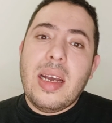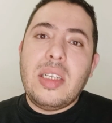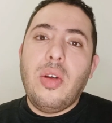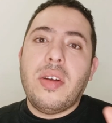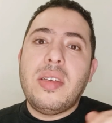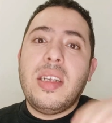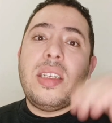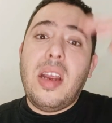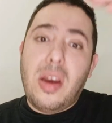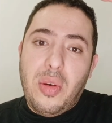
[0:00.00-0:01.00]
as you are the
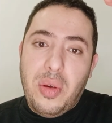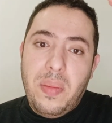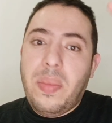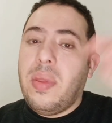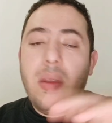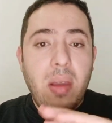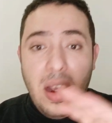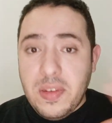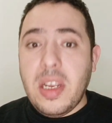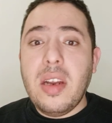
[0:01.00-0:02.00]
senior.
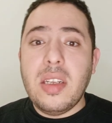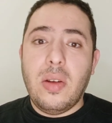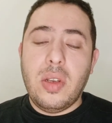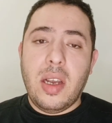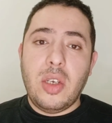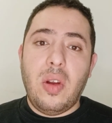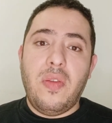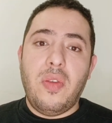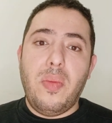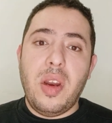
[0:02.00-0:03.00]
I've seen it a lot actually
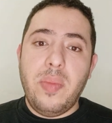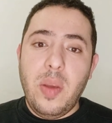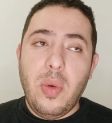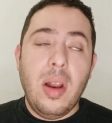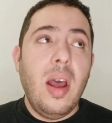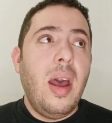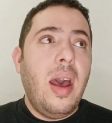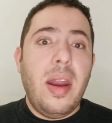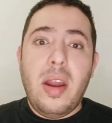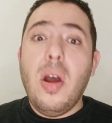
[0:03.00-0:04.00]
from many people,
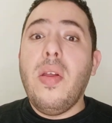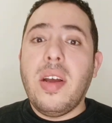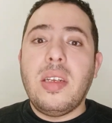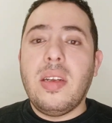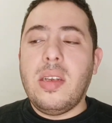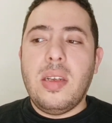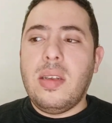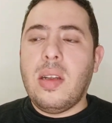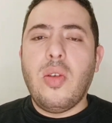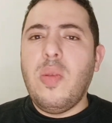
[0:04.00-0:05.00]
and I know that
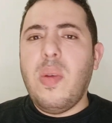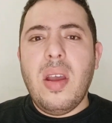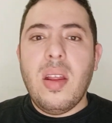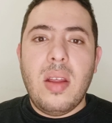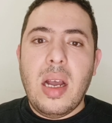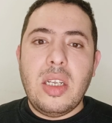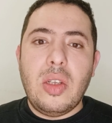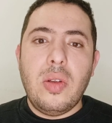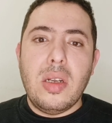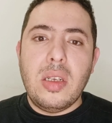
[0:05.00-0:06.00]
it could be the
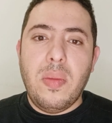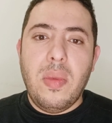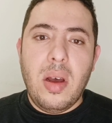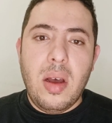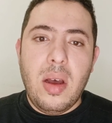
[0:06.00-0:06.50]
attitude in some